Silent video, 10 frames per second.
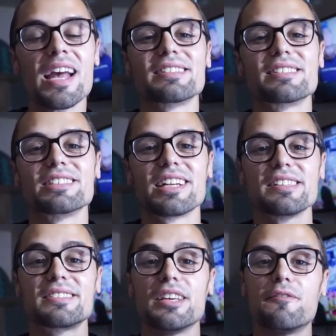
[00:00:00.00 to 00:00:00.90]
I
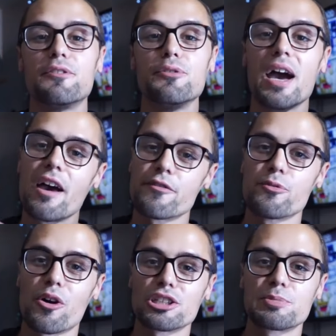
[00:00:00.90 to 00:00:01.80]
suggest if you
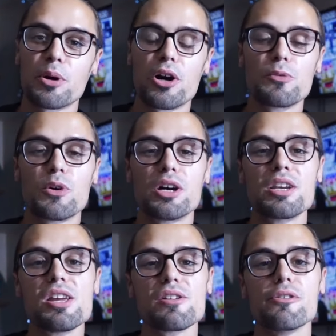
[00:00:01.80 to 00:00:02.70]
haven't watched part one,